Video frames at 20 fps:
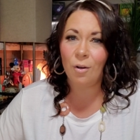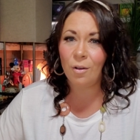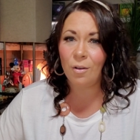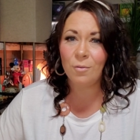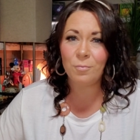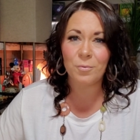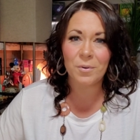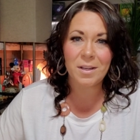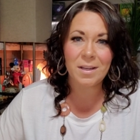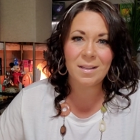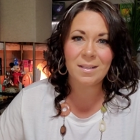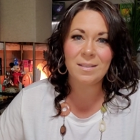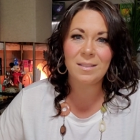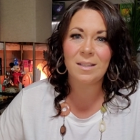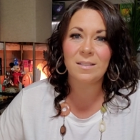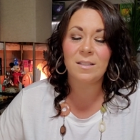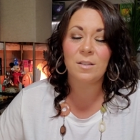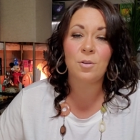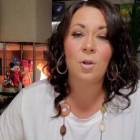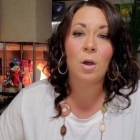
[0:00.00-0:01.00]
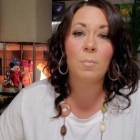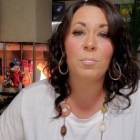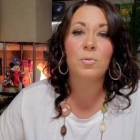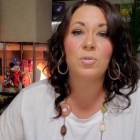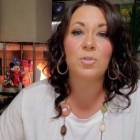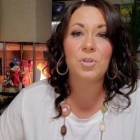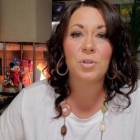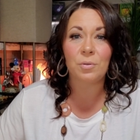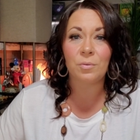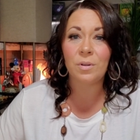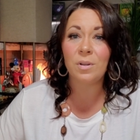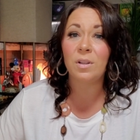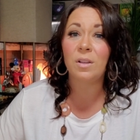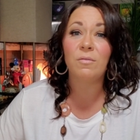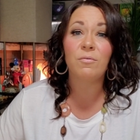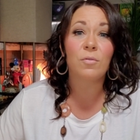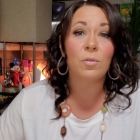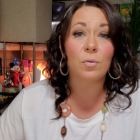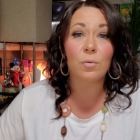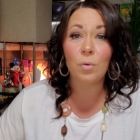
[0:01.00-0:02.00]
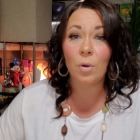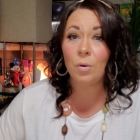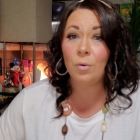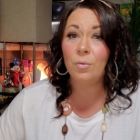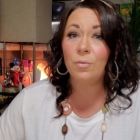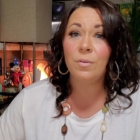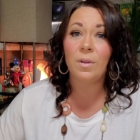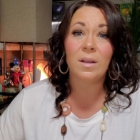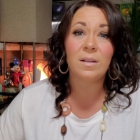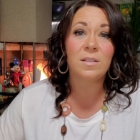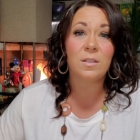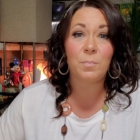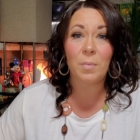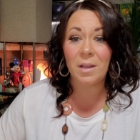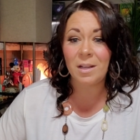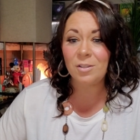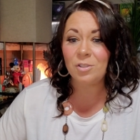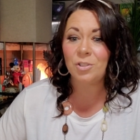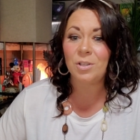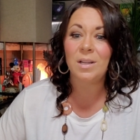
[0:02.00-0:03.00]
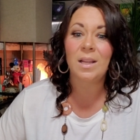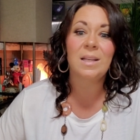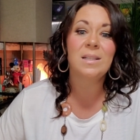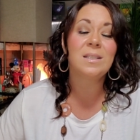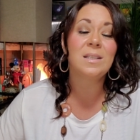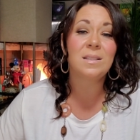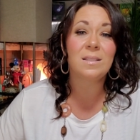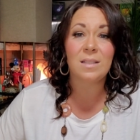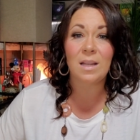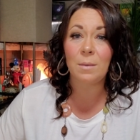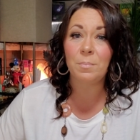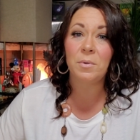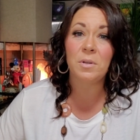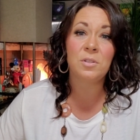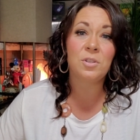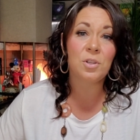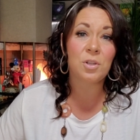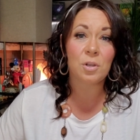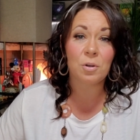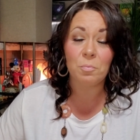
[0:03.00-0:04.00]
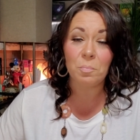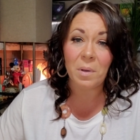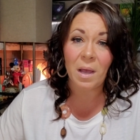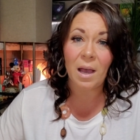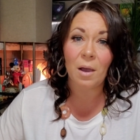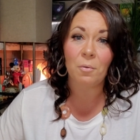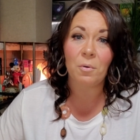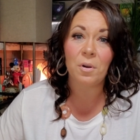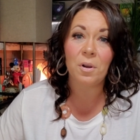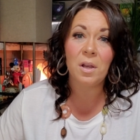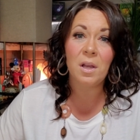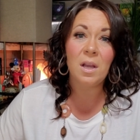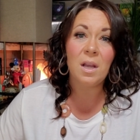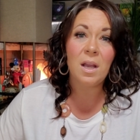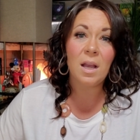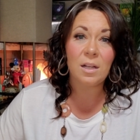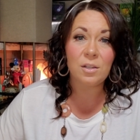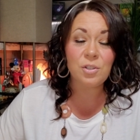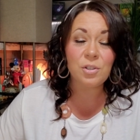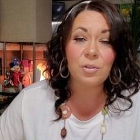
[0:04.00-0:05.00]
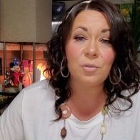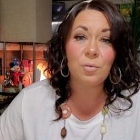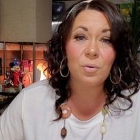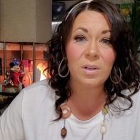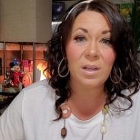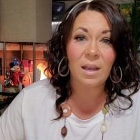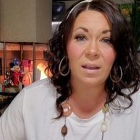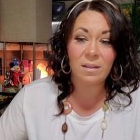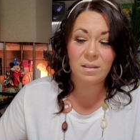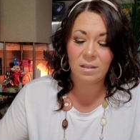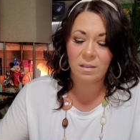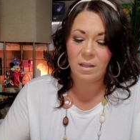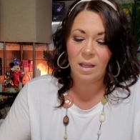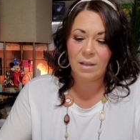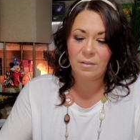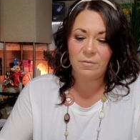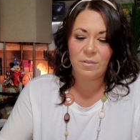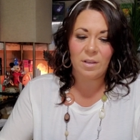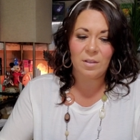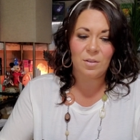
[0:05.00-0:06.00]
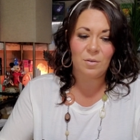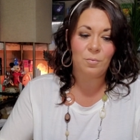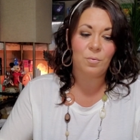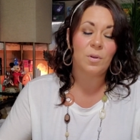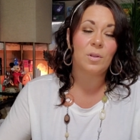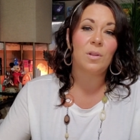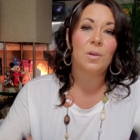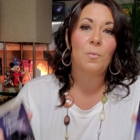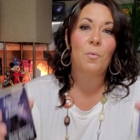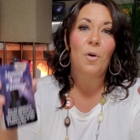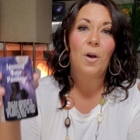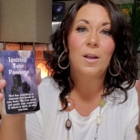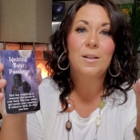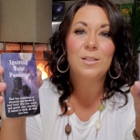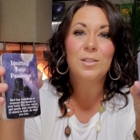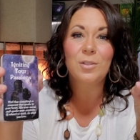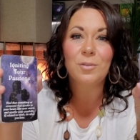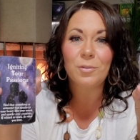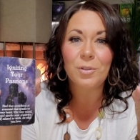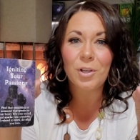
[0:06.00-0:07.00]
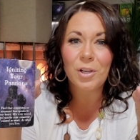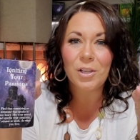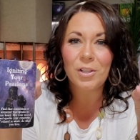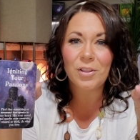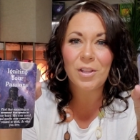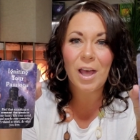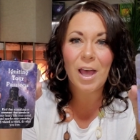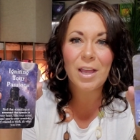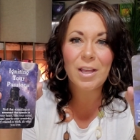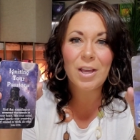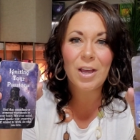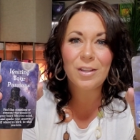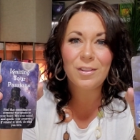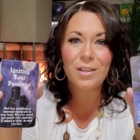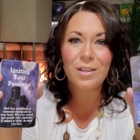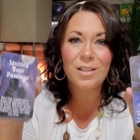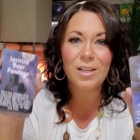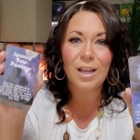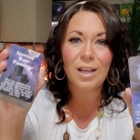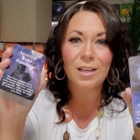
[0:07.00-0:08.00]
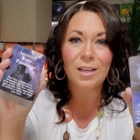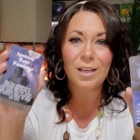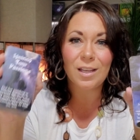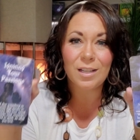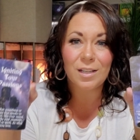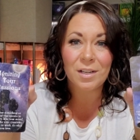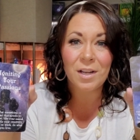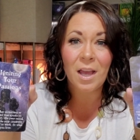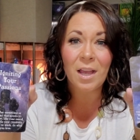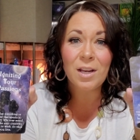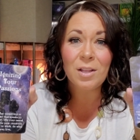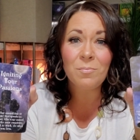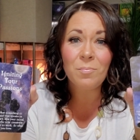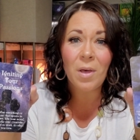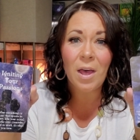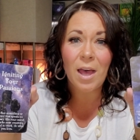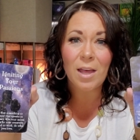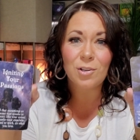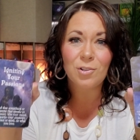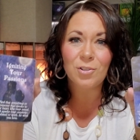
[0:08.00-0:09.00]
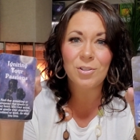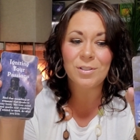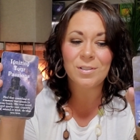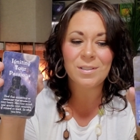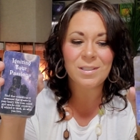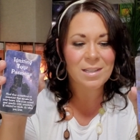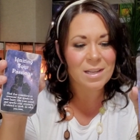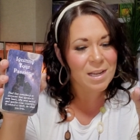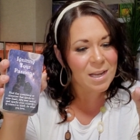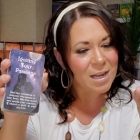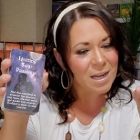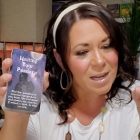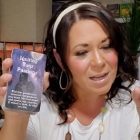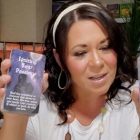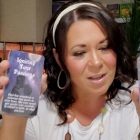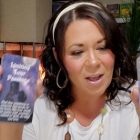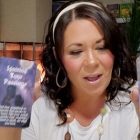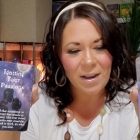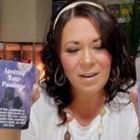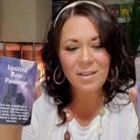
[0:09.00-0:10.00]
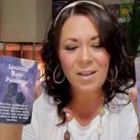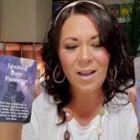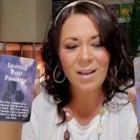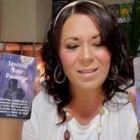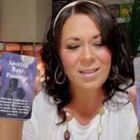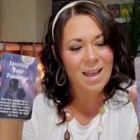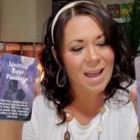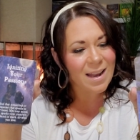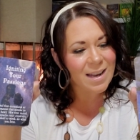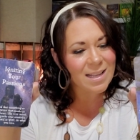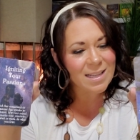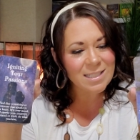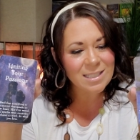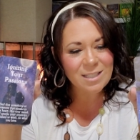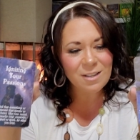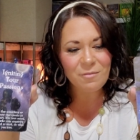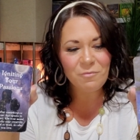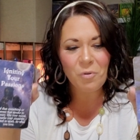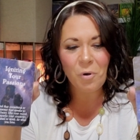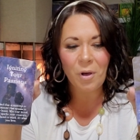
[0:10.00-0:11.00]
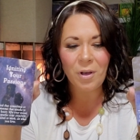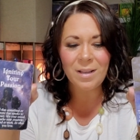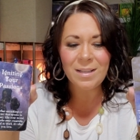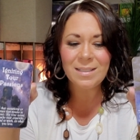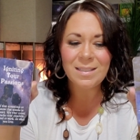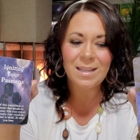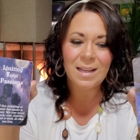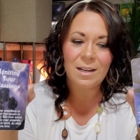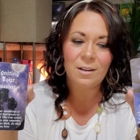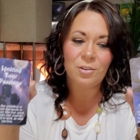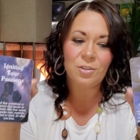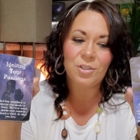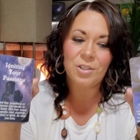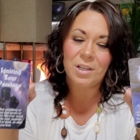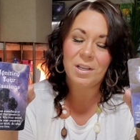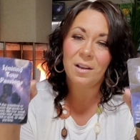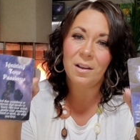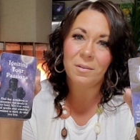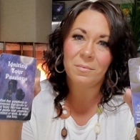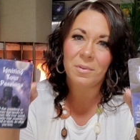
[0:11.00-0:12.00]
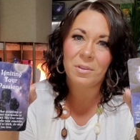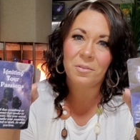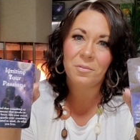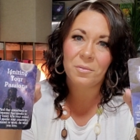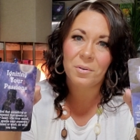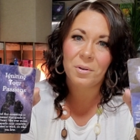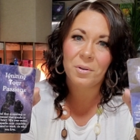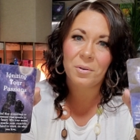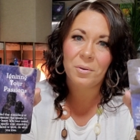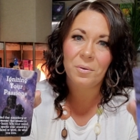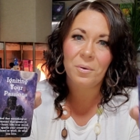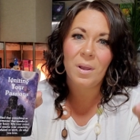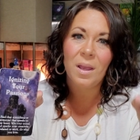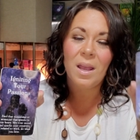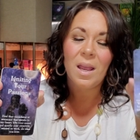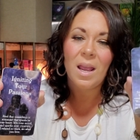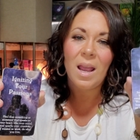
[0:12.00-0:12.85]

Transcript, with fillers: all readings as an opportunity for growth, expansion, and to step into your power and to create the life that you really want. So look at that. Cut the deck. Igniting passions. Kind of got that Ace of Wands energy coming through